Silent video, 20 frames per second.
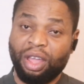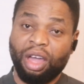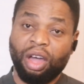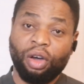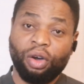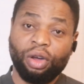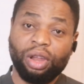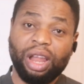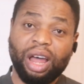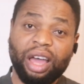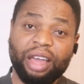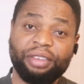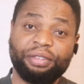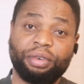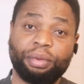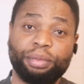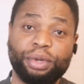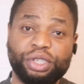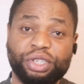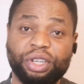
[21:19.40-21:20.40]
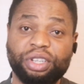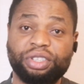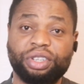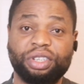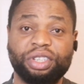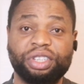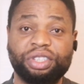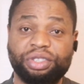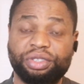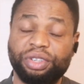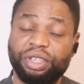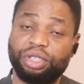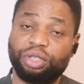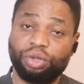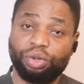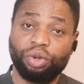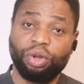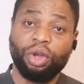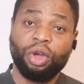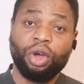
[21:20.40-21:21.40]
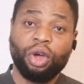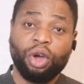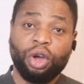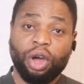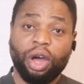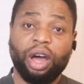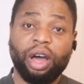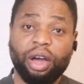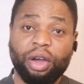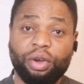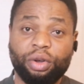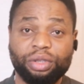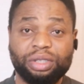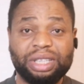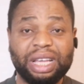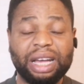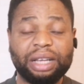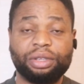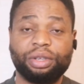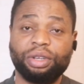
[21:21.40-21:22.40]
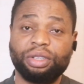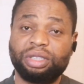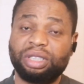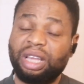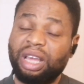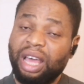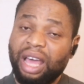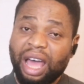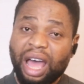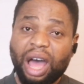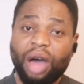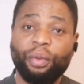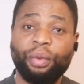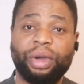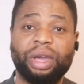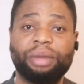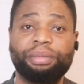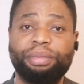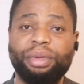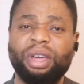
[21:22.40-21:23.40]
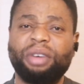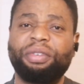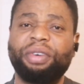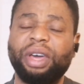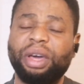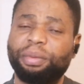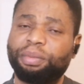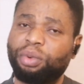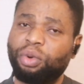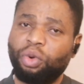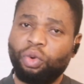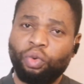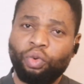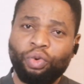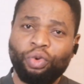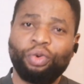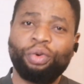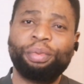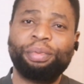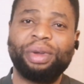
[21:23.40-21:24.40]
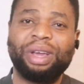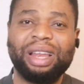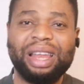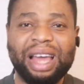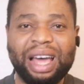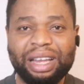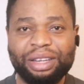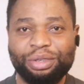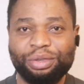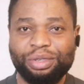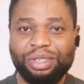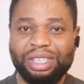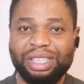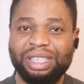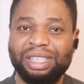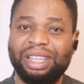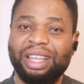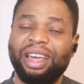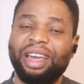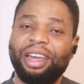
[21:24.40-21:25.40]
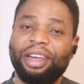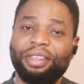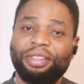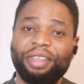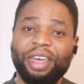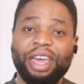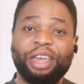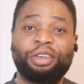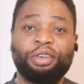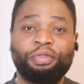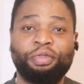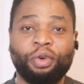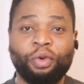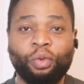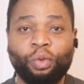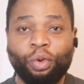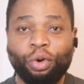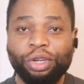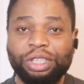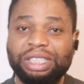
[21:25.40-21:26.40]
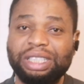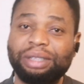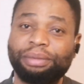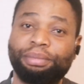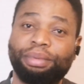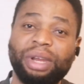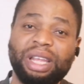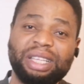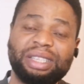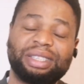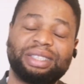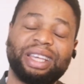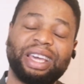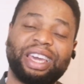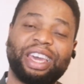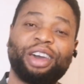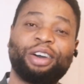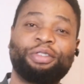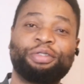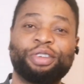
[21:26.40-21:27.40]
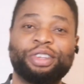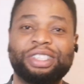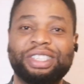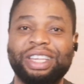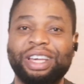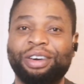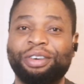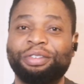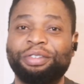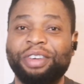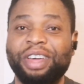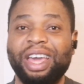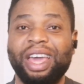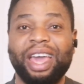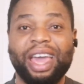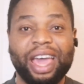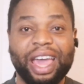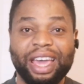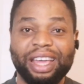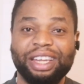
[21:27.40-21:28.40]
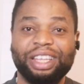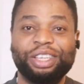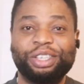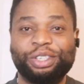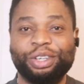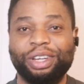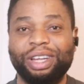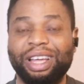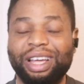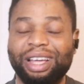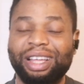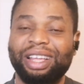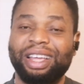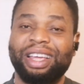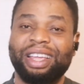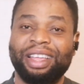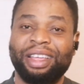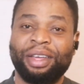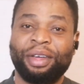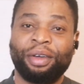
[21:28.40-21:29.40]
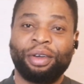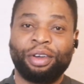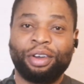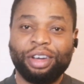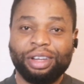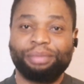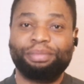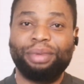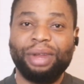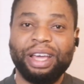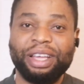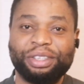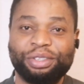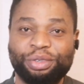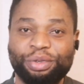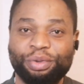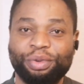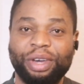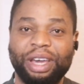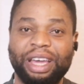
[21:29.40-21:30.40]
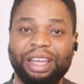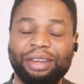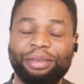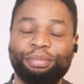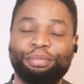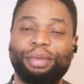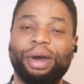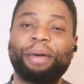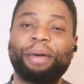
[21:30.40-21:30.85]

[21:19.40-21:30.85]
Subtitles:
All our information is on the screen. So contact us how we can be of help. We will be glad you did. Thank you for watching. Please take care of yourself and each other. God bless you and